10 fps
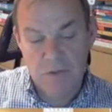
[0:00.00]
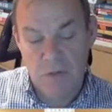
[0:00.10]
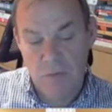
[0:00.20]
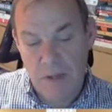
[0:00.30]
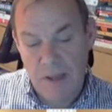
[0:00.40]

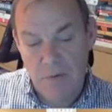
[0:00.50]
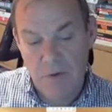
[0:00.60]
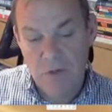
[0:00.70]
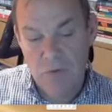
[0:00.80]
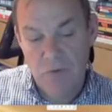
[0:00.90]
how are
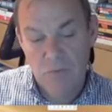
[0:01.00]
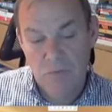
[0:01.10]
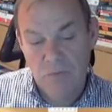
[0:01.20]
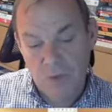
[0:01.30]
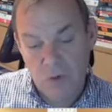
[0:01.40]
you
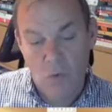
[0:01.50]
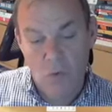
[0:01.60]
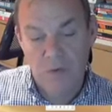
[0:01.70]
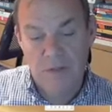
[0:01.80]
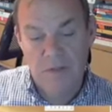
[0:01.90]

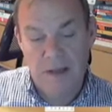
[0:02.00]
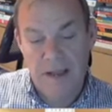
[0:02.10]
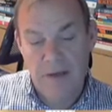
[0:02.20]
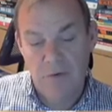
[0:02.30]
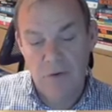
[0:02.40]
recording that?
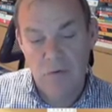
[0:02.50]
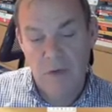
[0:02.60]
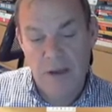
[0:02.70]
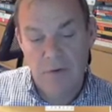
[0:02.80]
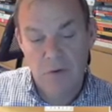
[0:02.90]
How
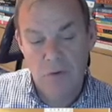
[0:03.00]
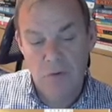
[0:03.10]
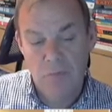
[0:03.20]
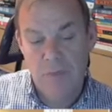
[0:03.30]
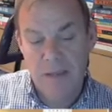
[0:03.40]
are
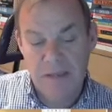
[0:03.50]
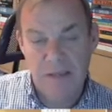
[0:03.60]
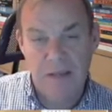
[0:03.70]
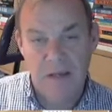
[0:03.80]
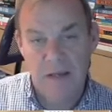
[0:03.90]
you
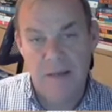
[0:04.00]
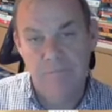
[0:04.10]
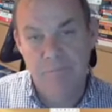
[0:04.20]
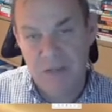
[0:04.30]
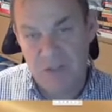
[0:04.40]
making it
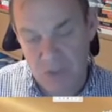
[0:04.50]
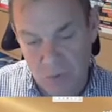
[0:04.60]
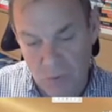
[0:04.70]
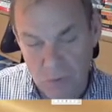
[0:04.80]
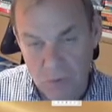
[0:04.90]

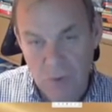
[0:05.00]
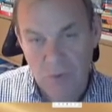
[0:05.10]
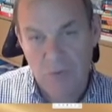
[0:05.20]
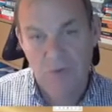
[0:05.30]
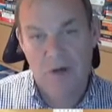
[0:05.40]
habitual
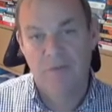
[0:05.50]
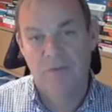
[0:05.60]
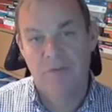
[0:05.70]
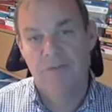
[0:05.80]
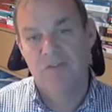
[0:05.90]
rather
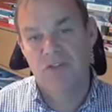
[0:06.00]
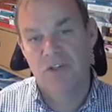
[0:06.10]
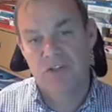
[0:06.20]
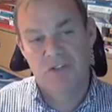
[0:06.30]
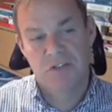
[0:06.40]
than
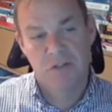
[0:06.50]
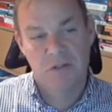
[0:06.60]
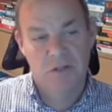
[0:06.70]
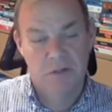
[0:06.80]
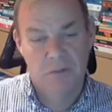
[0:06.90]
just
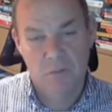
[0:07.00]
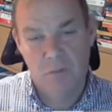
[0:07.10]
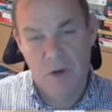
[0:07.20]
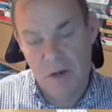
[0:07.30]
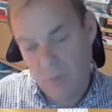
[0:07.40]

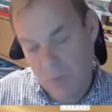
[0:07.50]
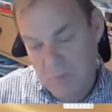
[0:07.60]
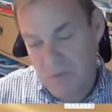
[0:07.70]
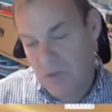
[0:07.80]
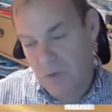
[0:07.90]

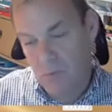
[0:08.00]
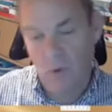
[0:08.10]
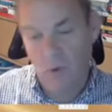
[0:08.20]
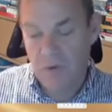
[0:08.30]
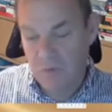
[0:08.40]
whimsical
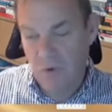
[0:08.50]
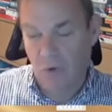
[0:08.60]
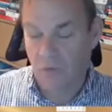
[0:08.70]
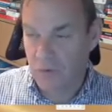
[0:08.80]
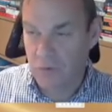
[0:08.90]
what you've got
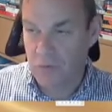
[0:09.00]
to?